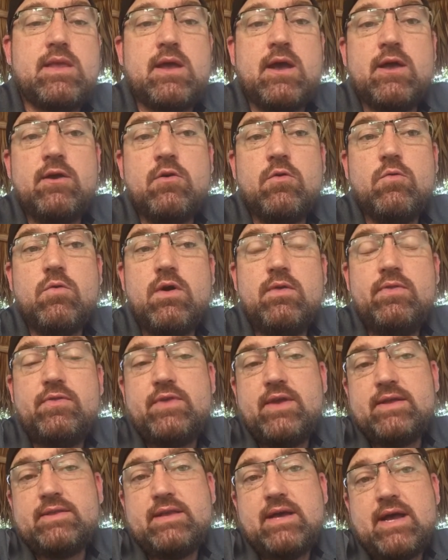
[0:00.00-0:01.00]
I know one
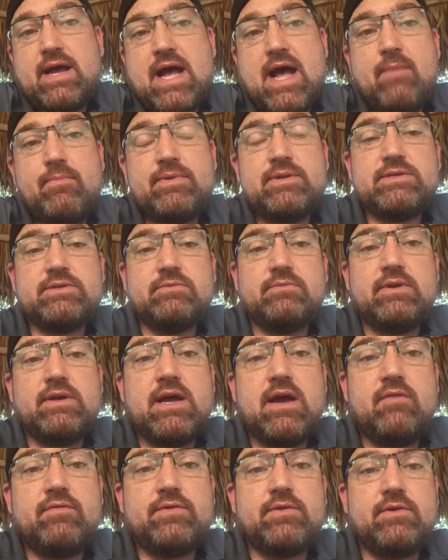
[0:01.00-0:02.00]
thing that happened to
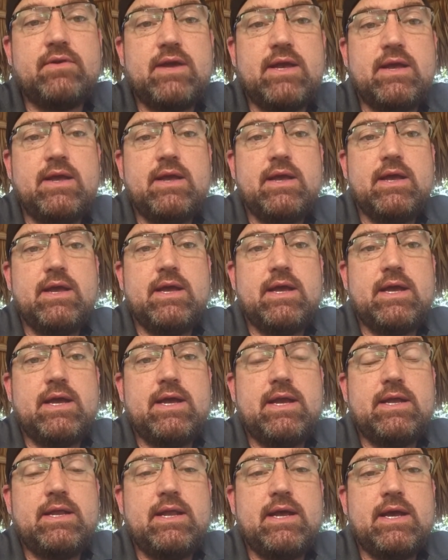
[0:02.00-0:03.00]
me after I,
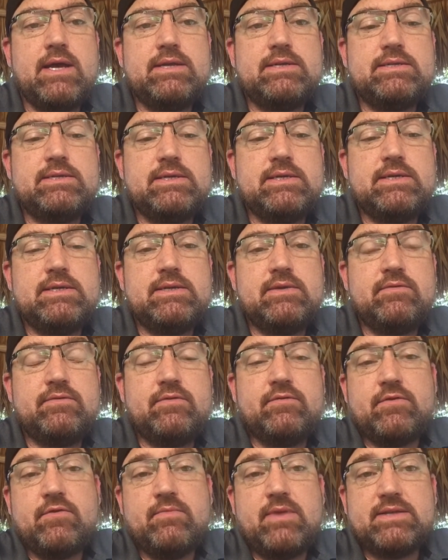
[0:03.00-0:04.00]
I, I did,
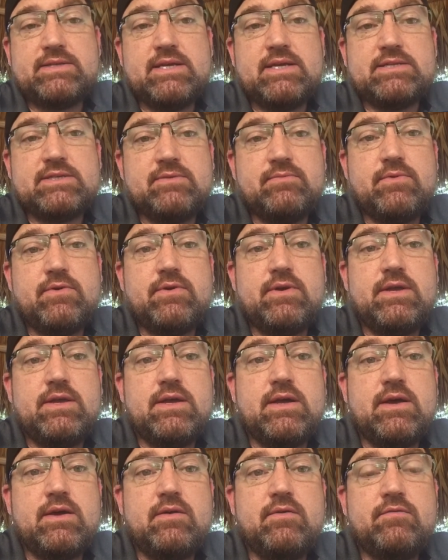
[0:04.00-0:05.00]
if you've heard my
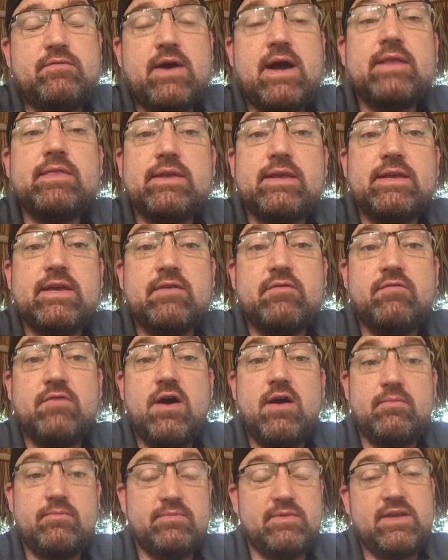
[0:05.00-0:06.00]
testimony, uh, finally give
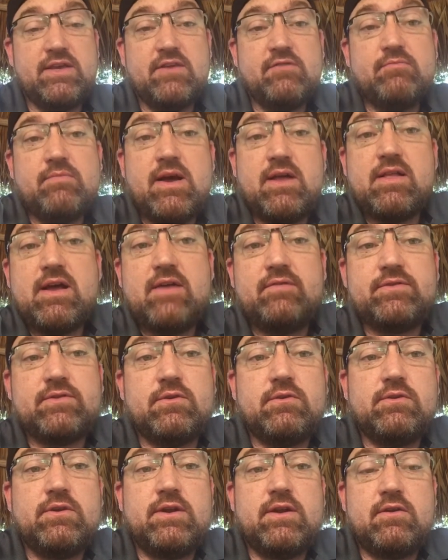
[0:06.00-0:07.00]
up and give my life
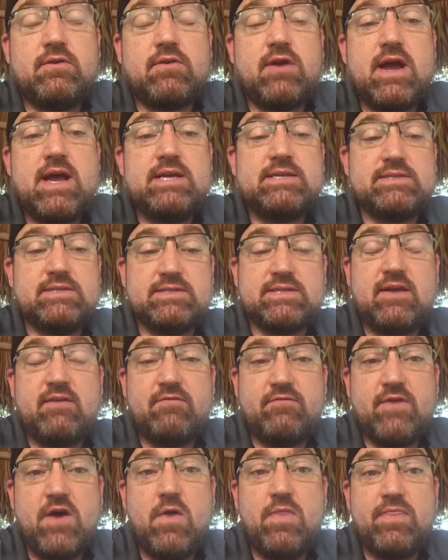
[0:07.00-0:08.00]
totally to Christ, is I
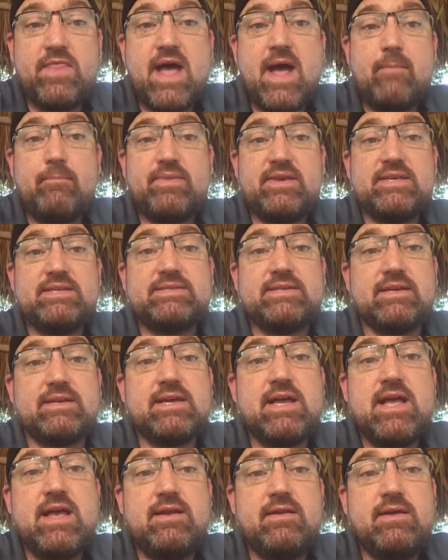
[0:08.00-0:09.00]
felt that peace
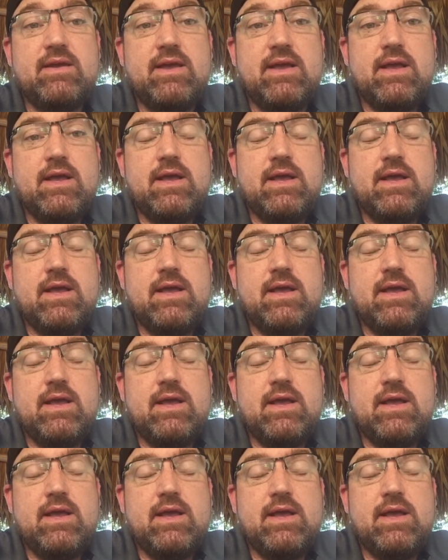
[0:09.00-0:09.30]
again.